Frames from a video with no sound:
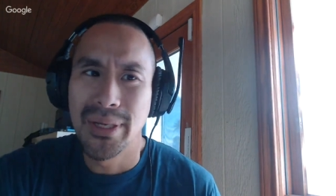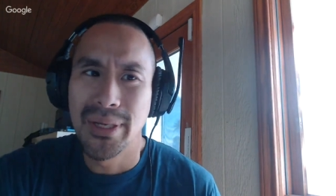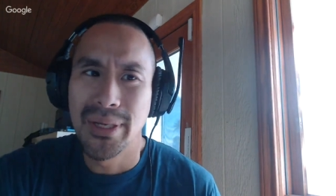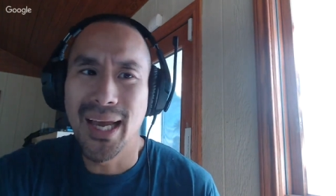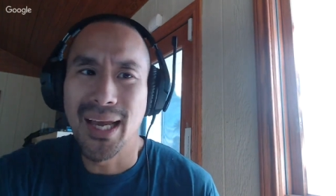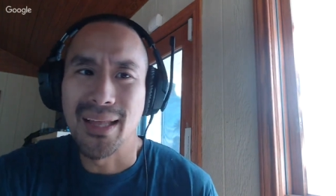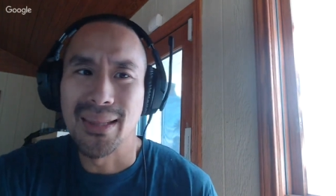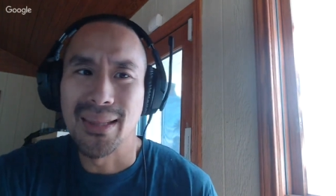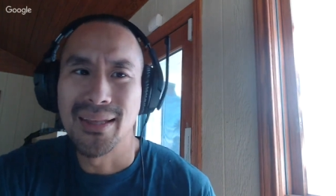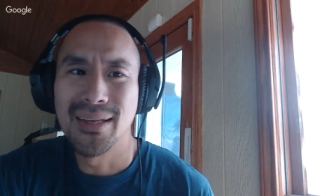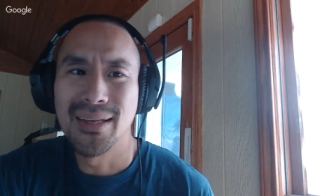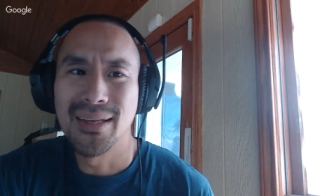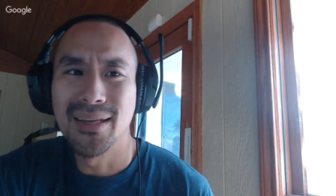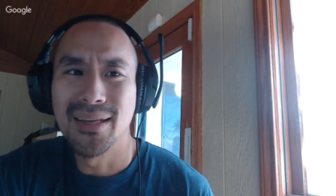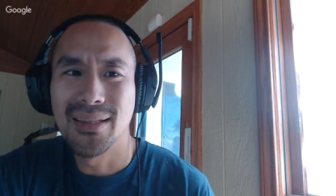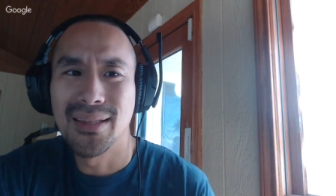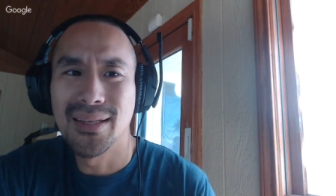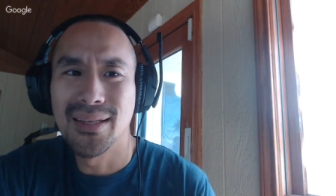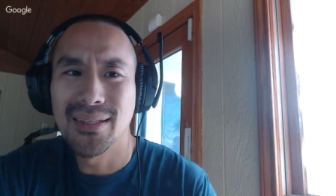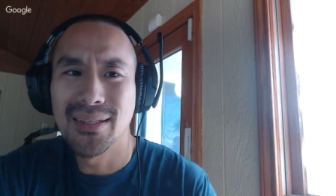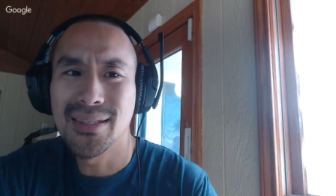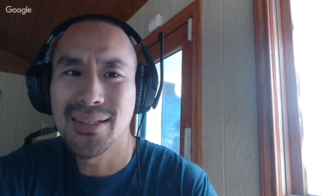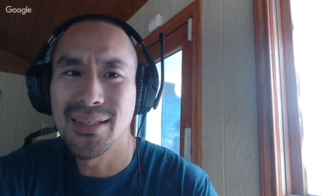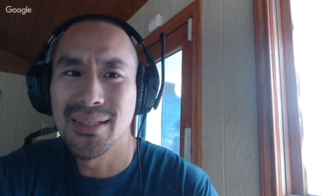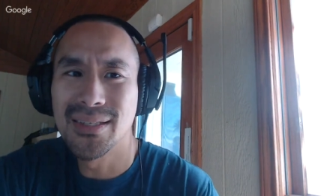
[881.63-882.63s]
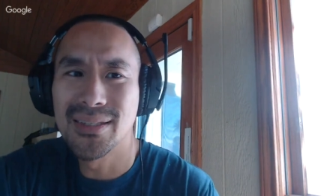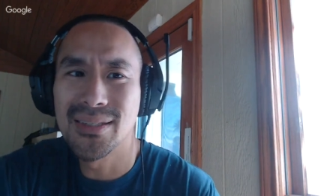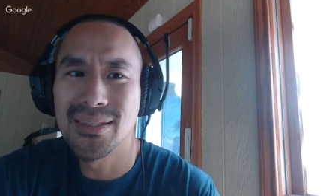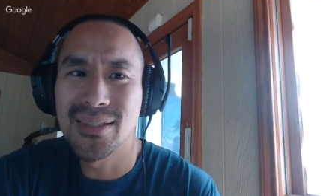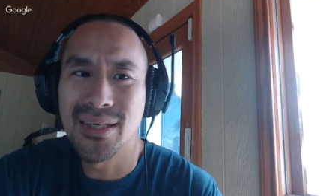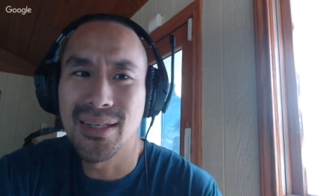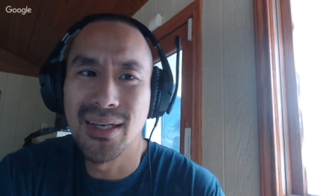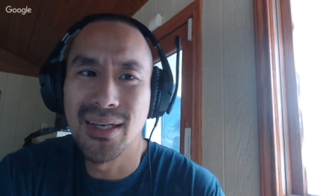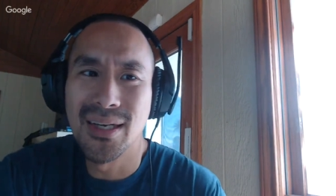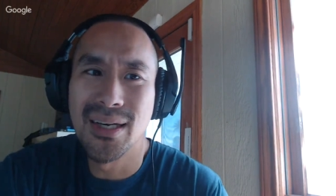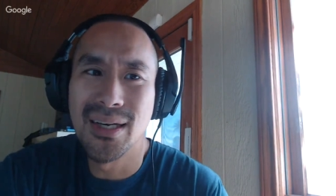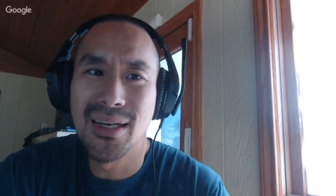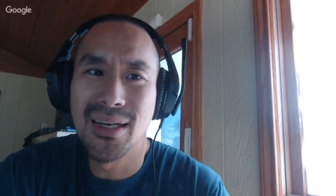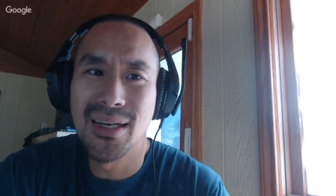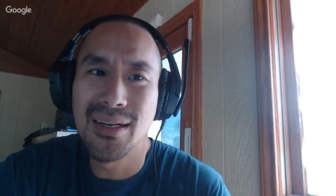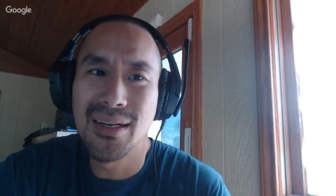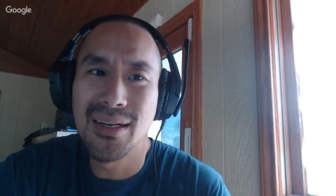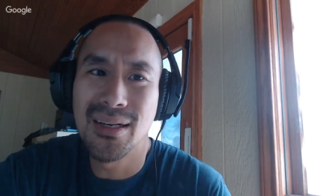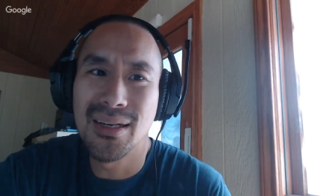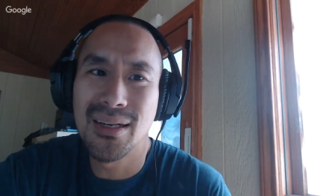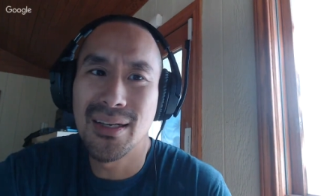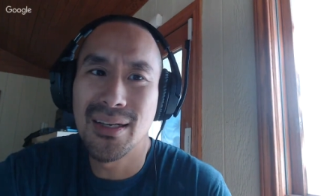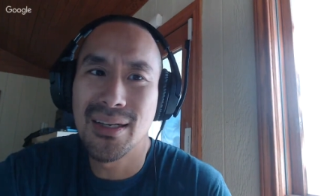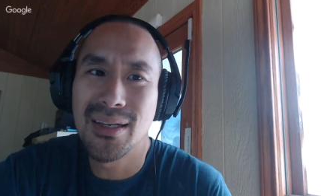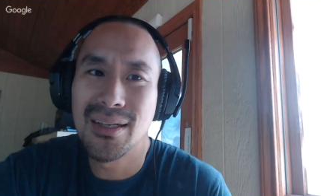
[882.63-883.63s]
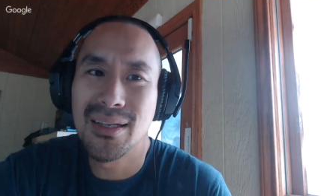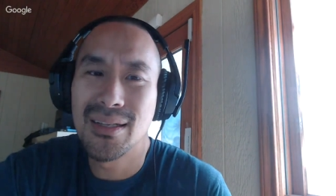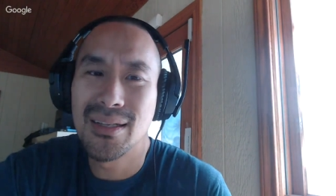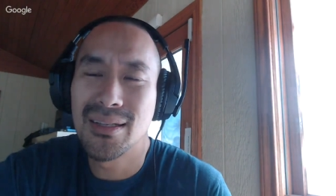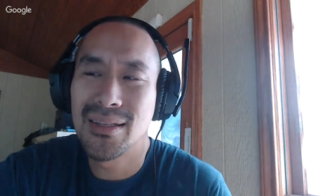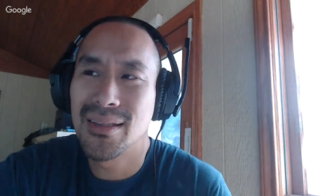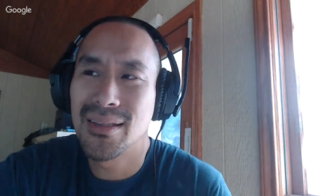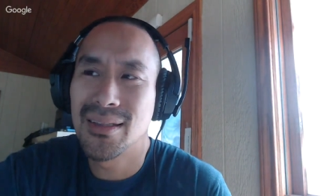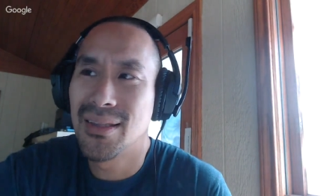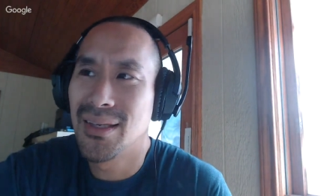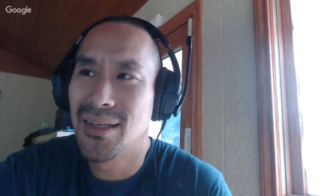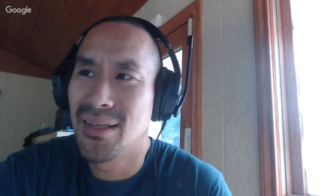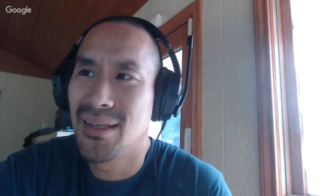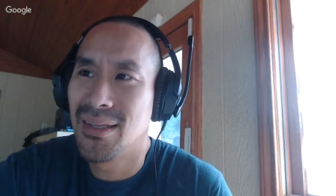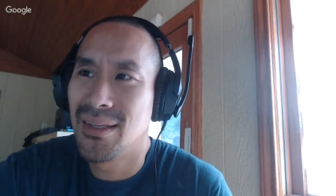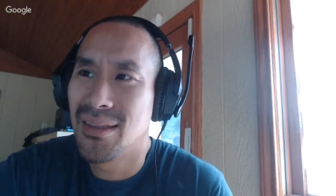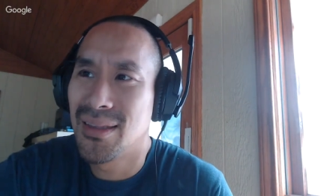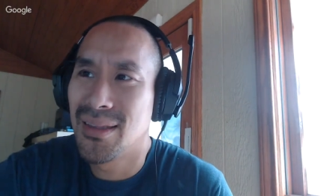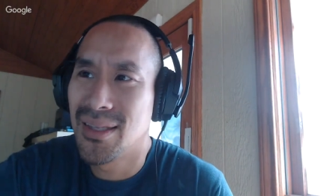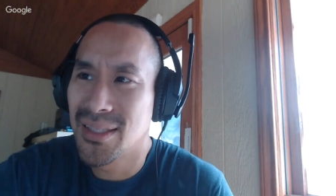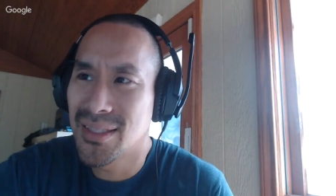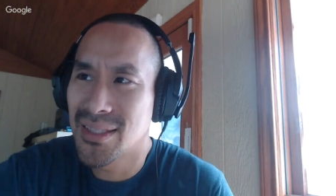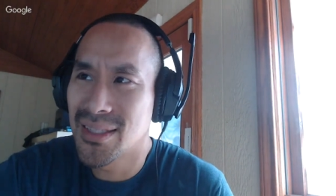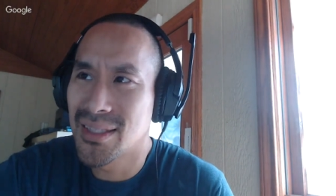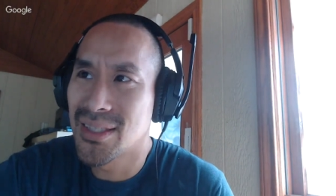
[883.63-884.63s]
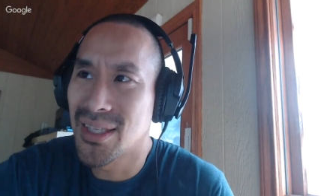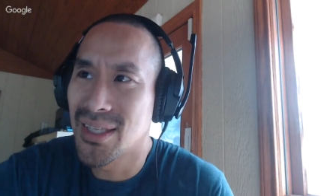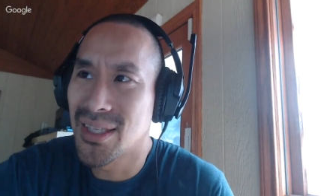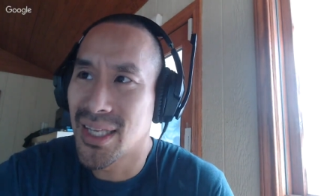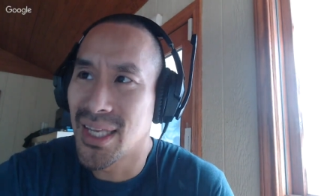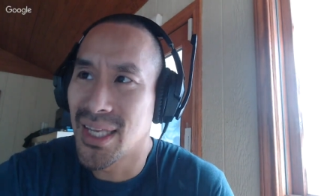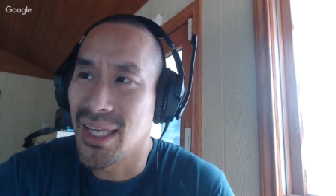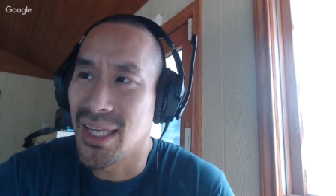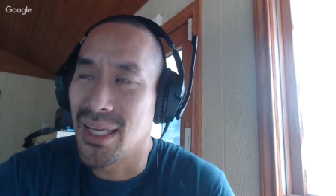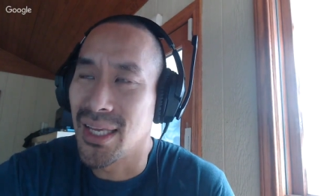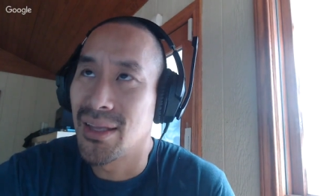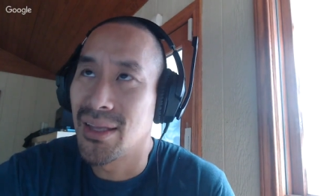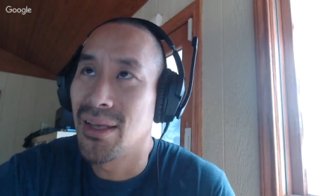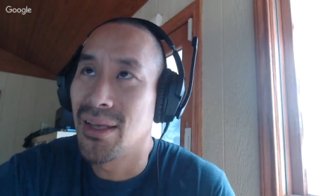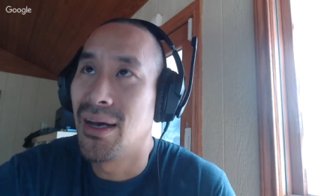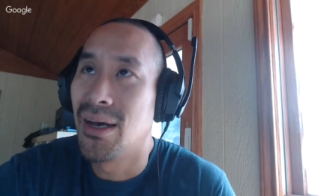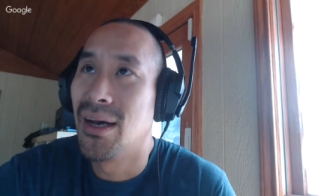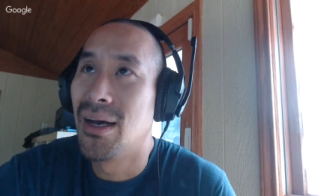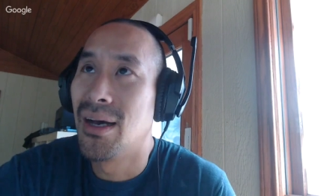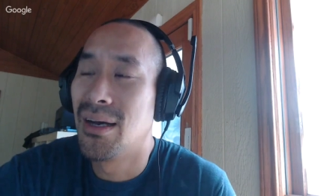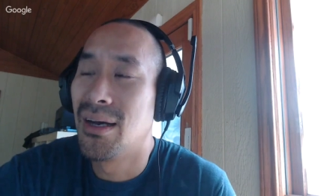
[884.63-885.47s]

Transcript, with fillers: But yeah, this is the key,